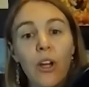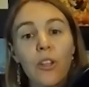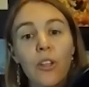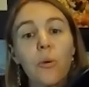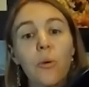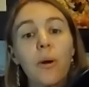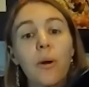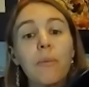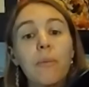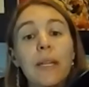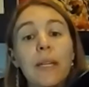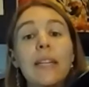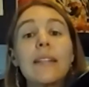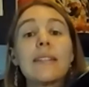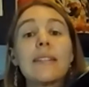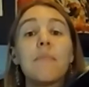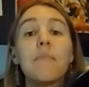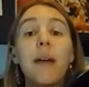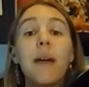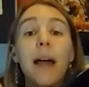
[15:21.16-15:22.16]
So it
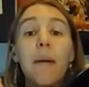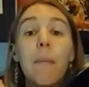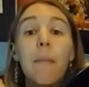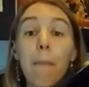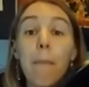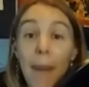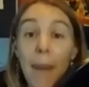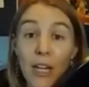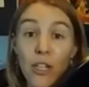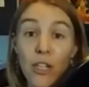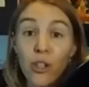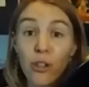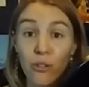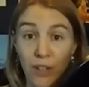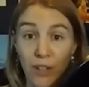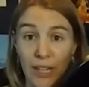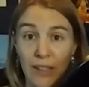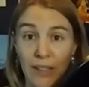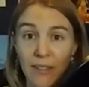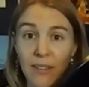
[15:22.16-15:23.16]
means
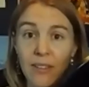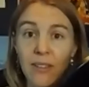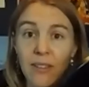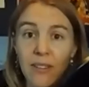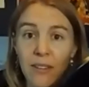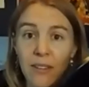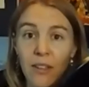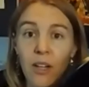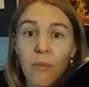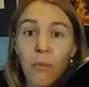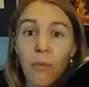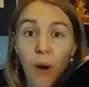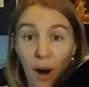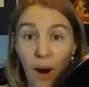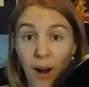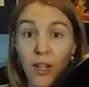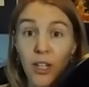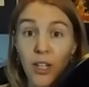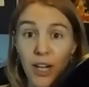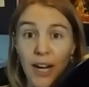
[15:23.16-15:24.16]
measuring
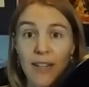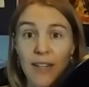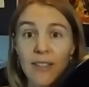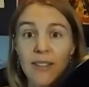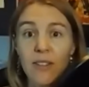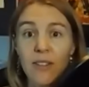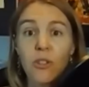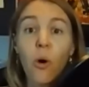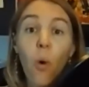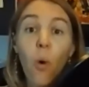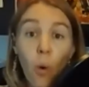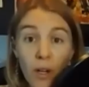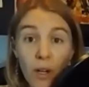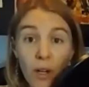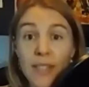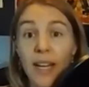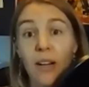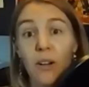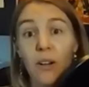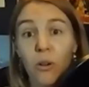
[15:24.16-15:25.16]
progress
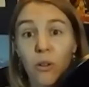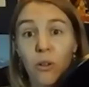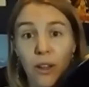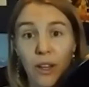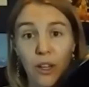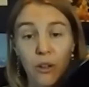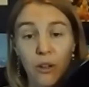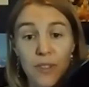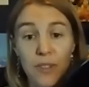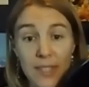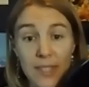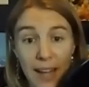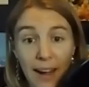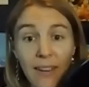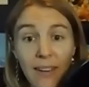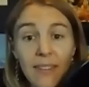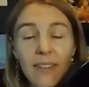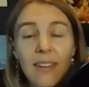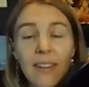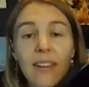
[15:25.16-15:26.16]
towards that goal that you've
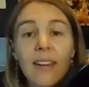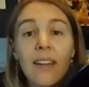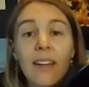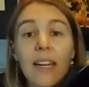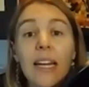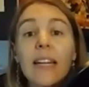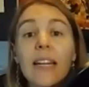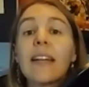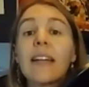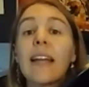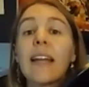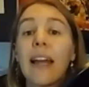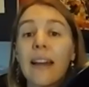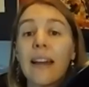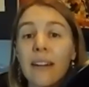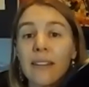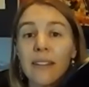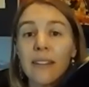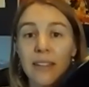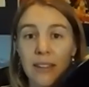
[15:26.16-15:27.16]
set in an
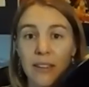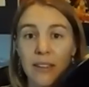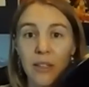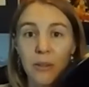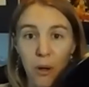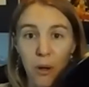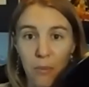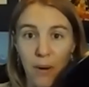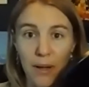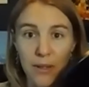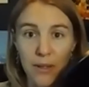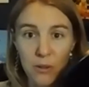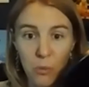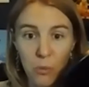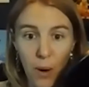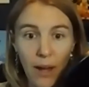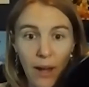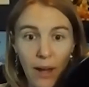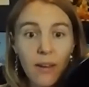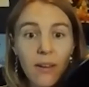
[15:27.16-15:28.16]
analytically robust
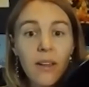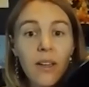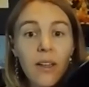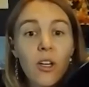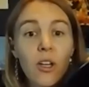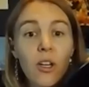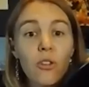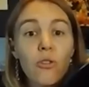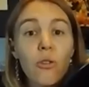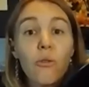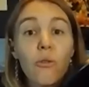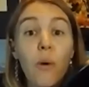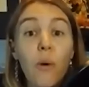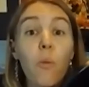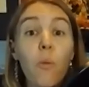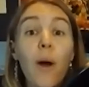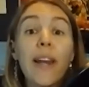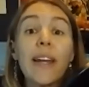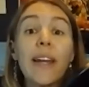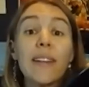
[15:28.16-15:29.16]
way, so that
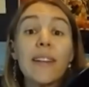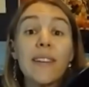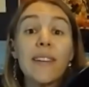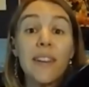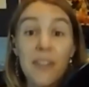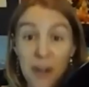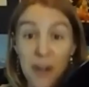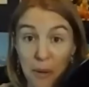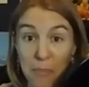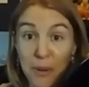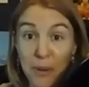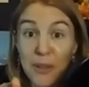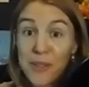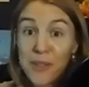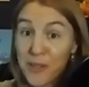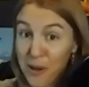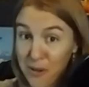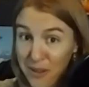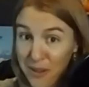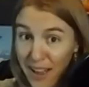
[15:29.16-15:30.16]
when the numbers
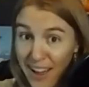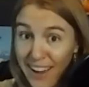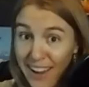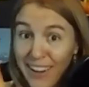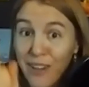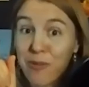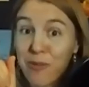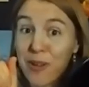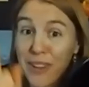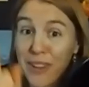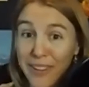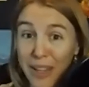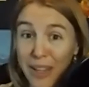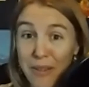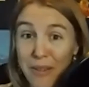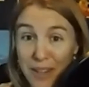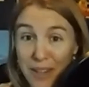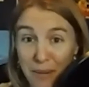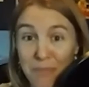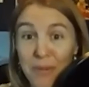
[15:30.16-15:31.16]
don't lie, and when the
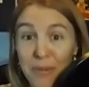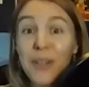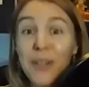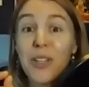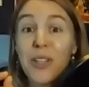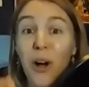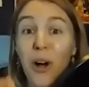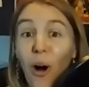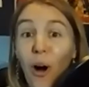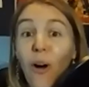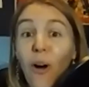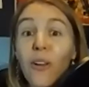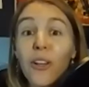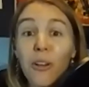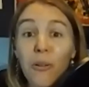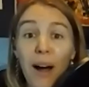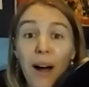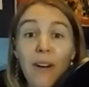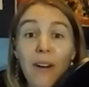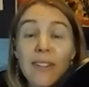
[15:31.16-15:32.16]
numbers call
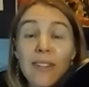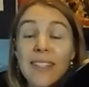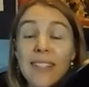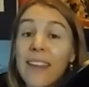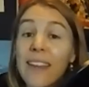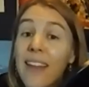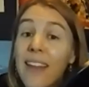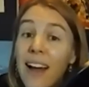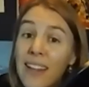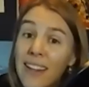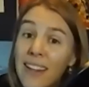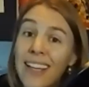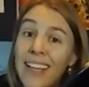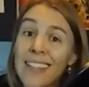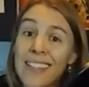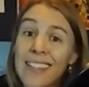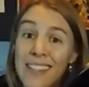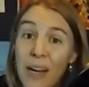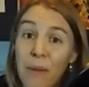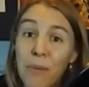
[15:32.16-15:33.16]
you out and say that
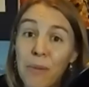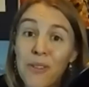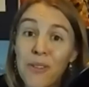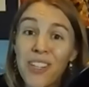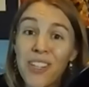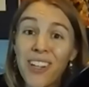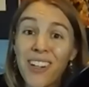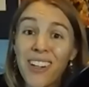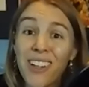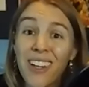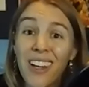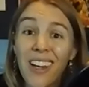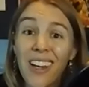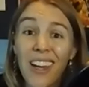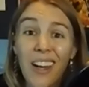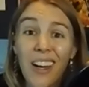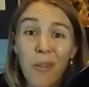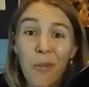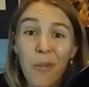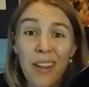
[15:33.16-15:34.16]
last step you took,
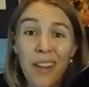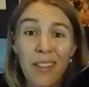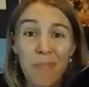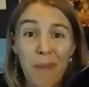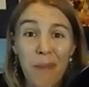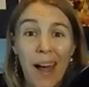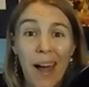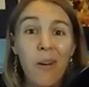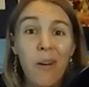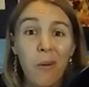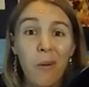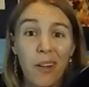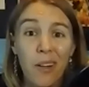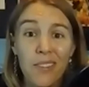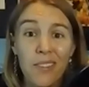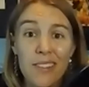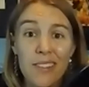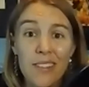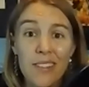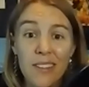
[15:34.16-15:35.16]
it went backwards,